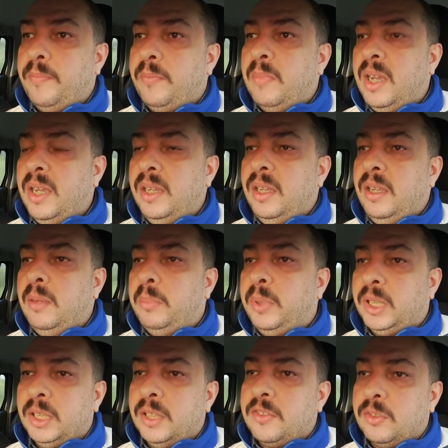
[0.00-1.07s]
My
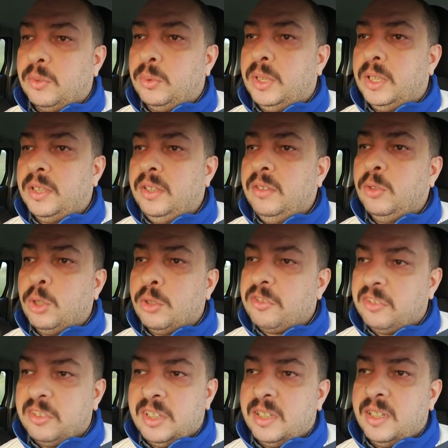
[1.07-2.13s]
parents were
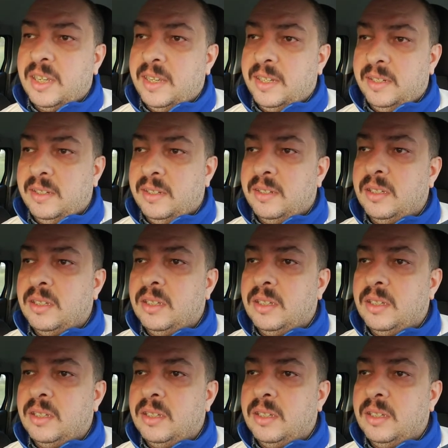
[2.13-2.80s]
divorced, and